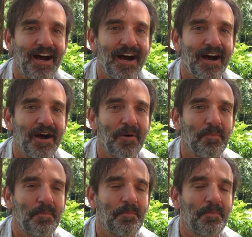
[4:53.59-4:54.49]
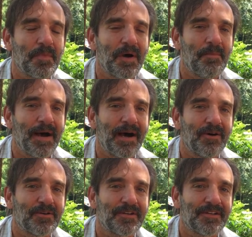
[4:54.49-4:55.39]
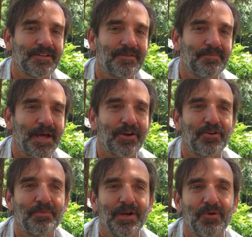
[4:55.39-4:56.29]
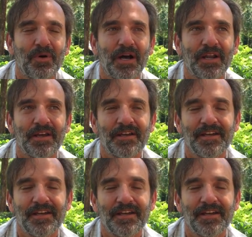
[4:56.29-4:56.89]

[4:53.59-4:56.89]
about medical marijuana